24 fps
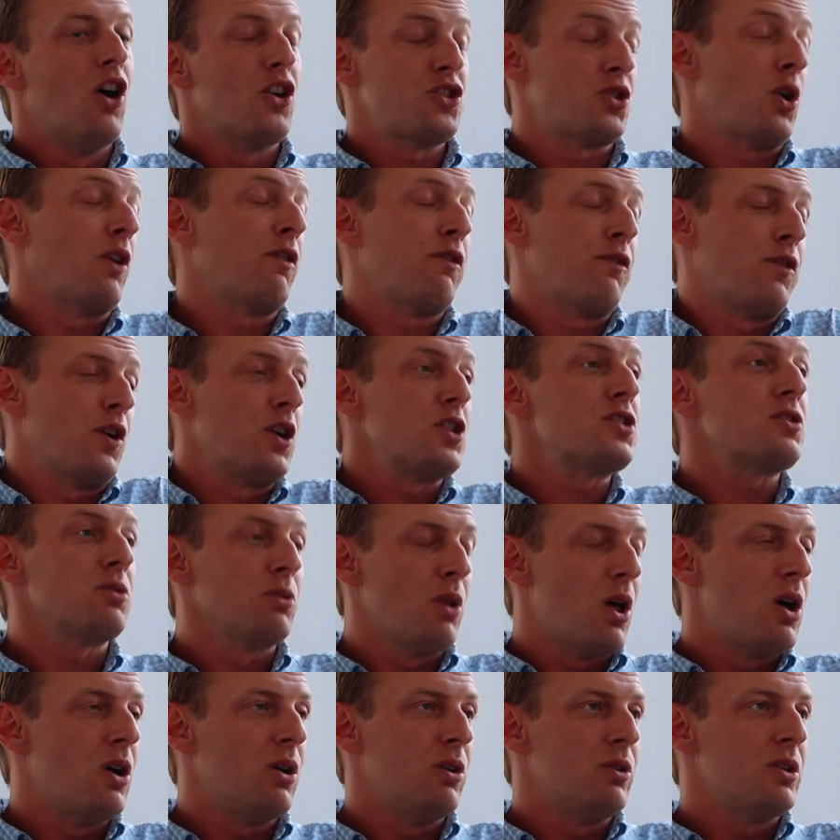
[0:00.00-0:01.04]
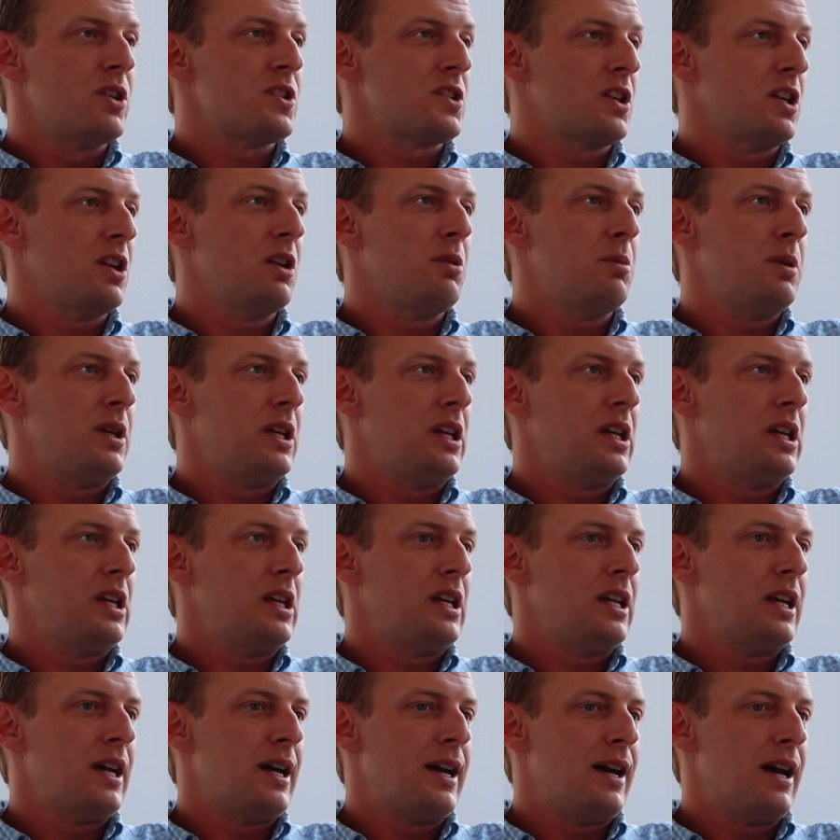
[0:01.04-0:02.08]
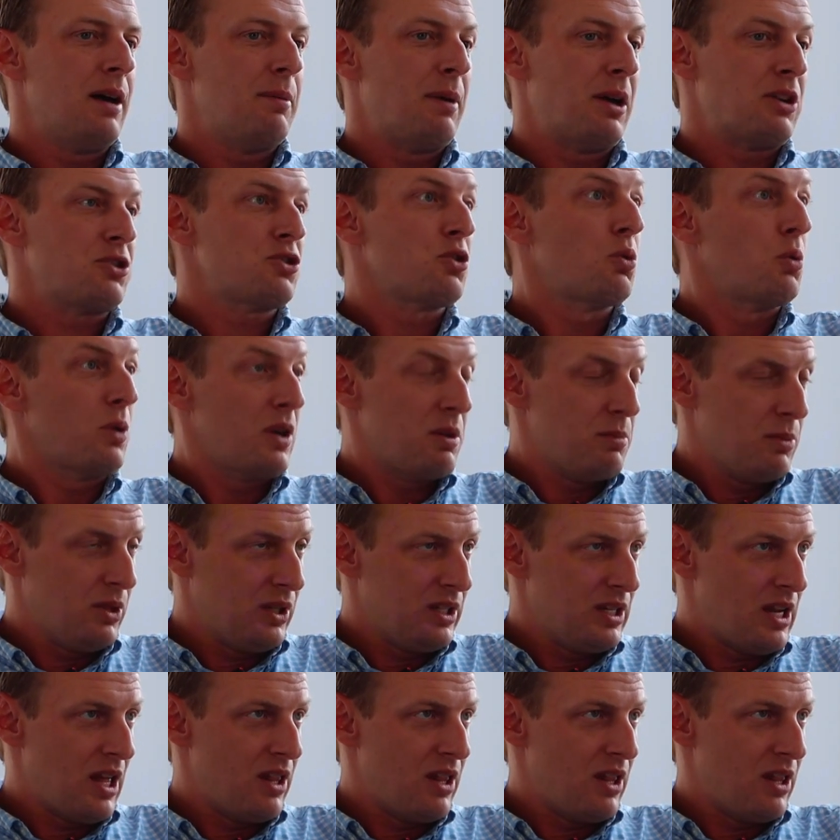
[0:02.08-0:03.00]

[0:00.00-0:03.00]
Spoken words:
so our first loan is going to be about $20 million.